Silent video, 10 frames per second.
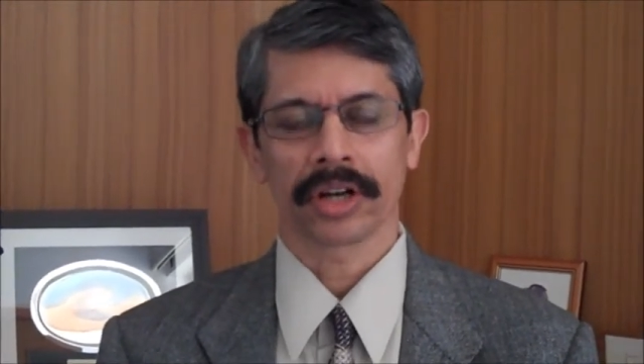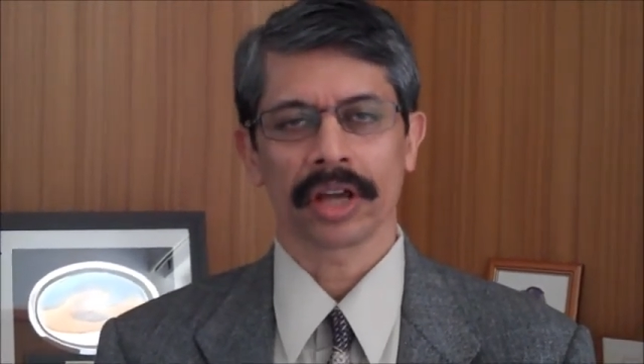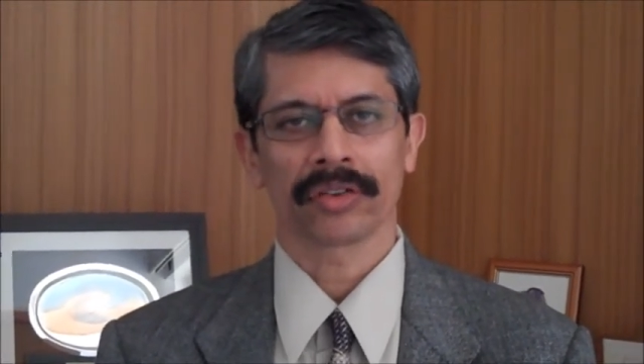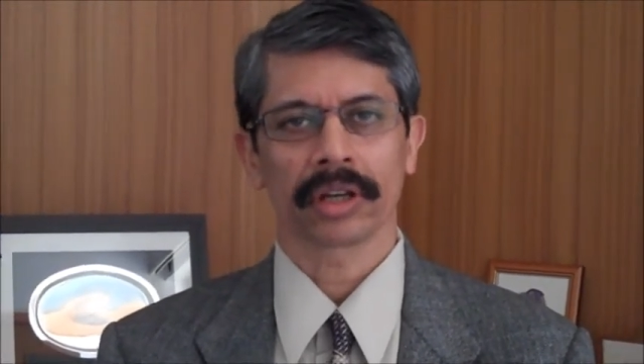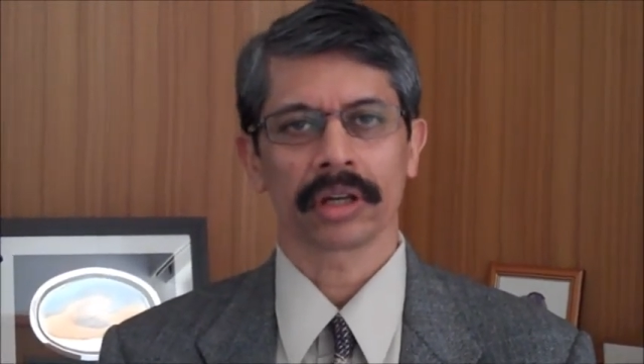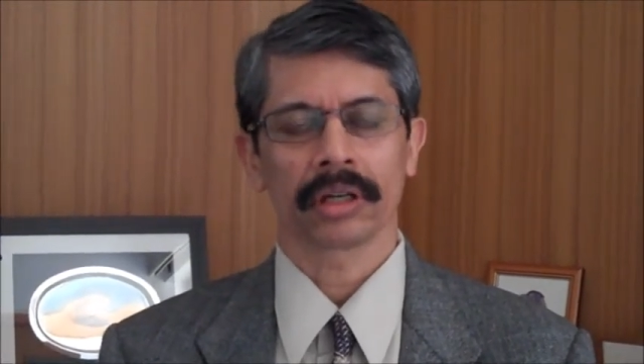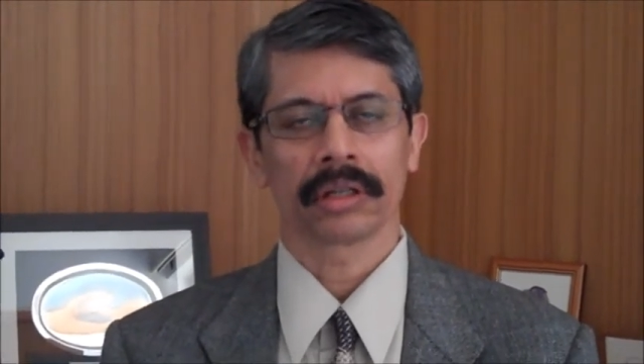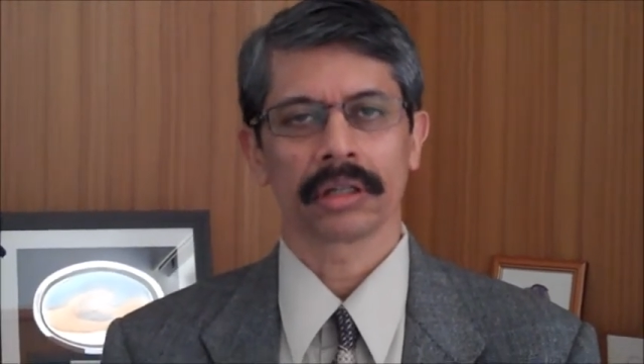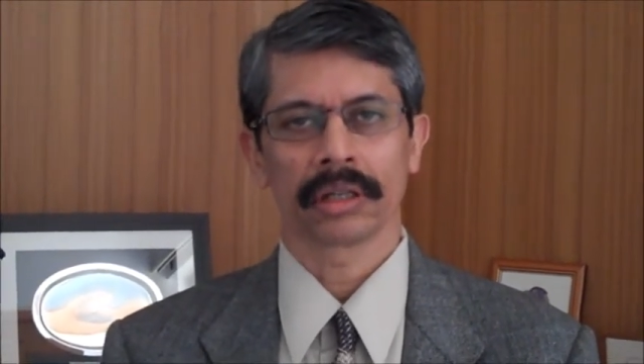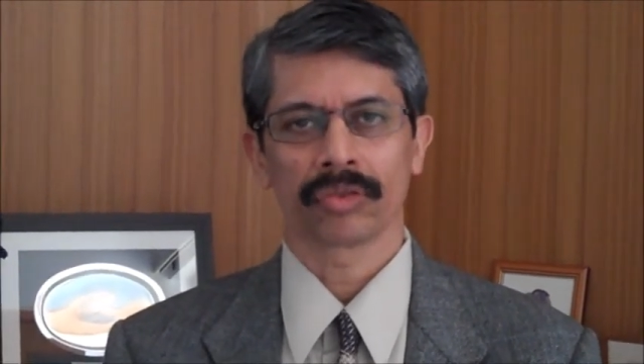driving
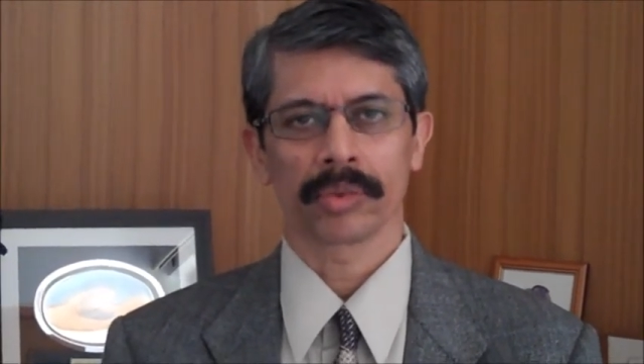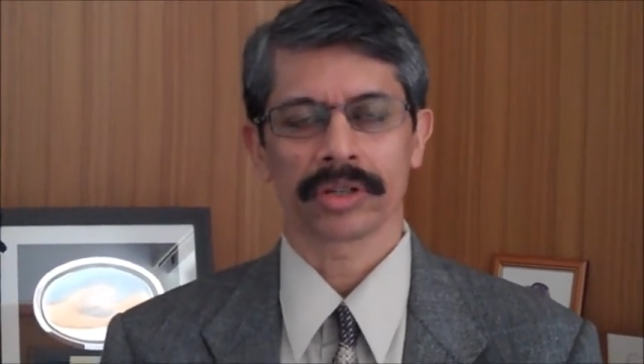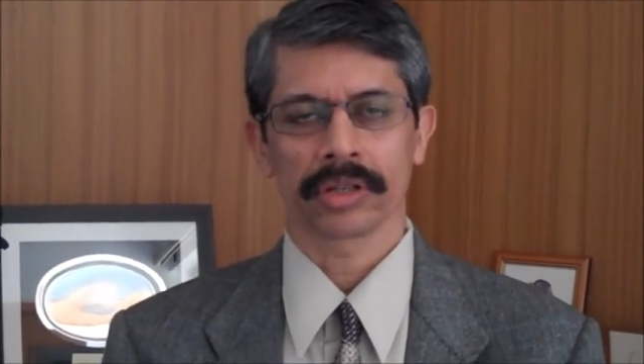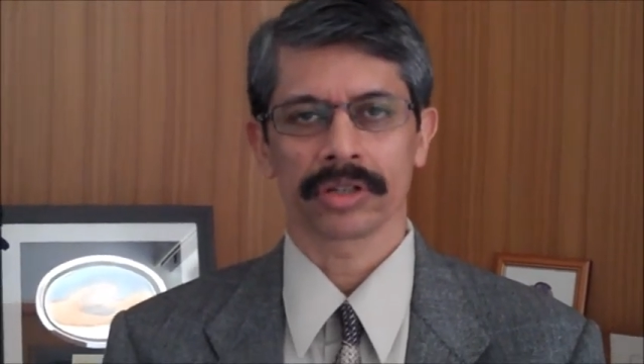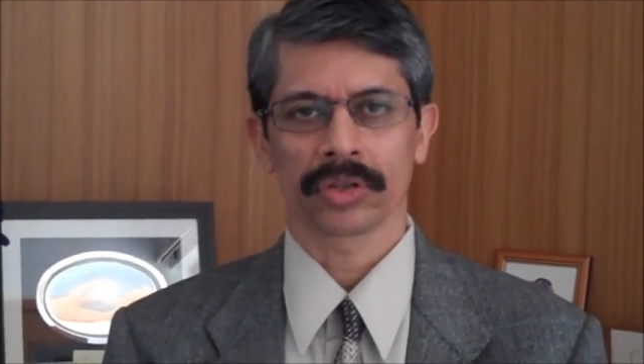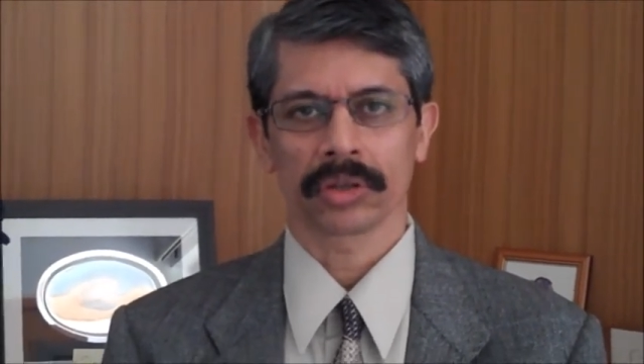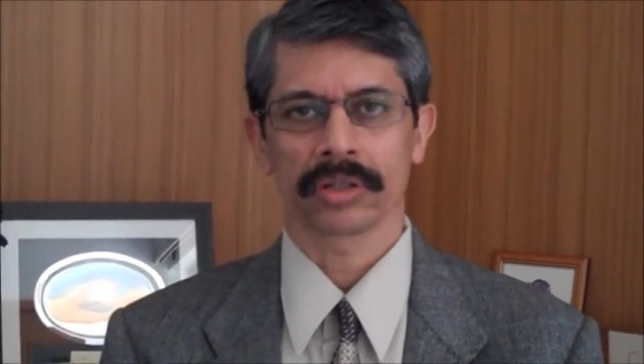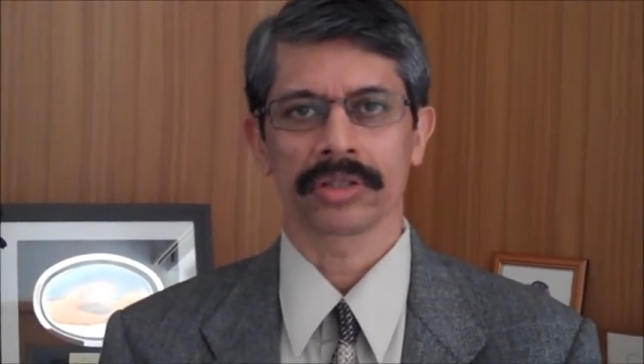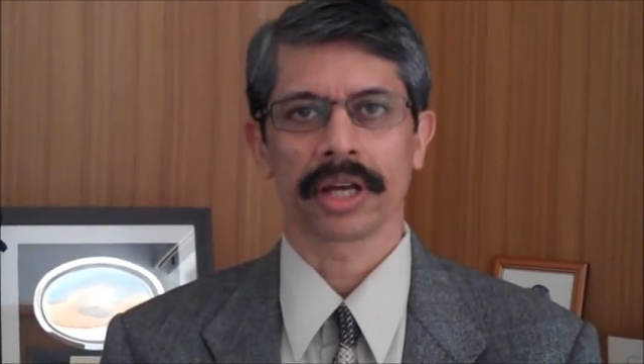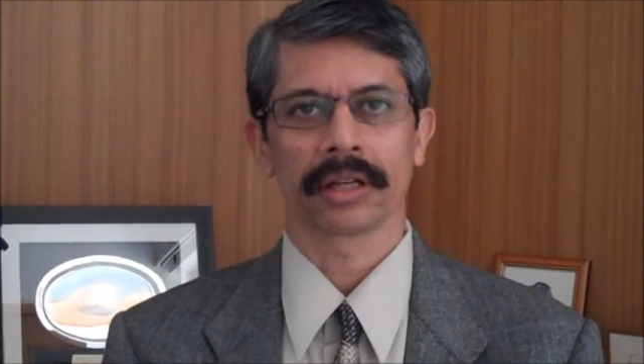information
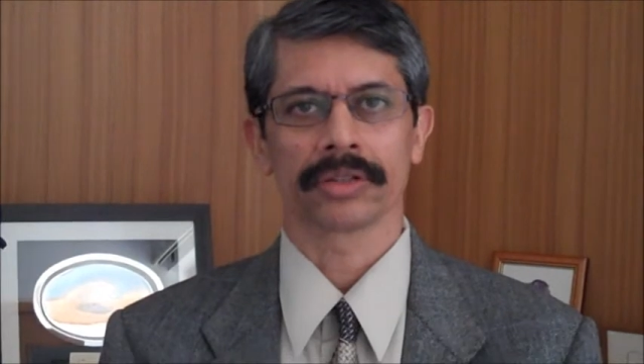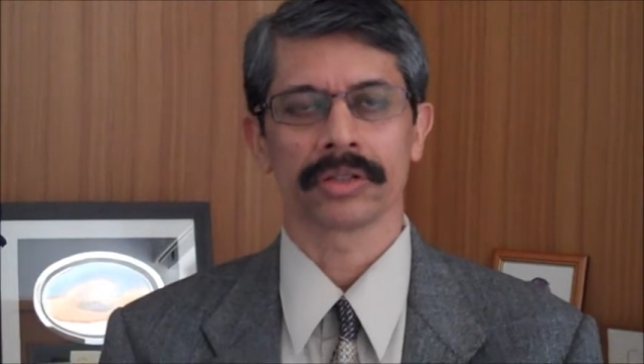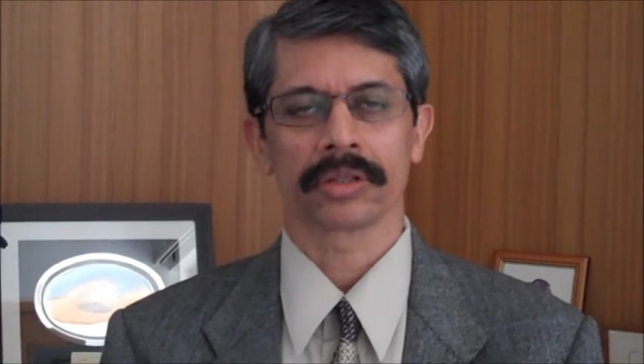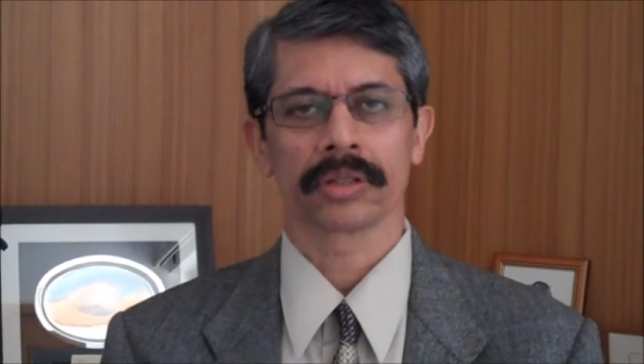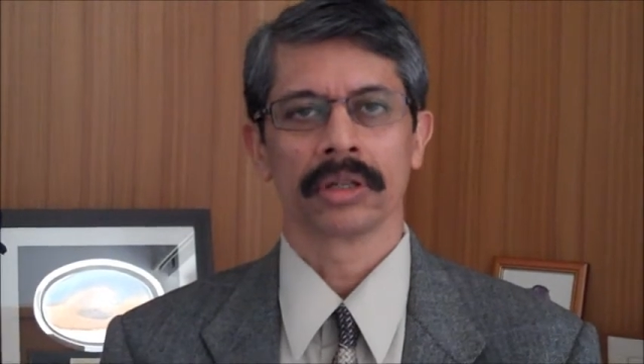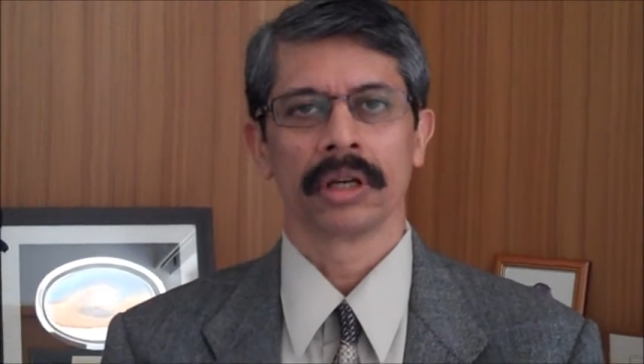assurance challenges,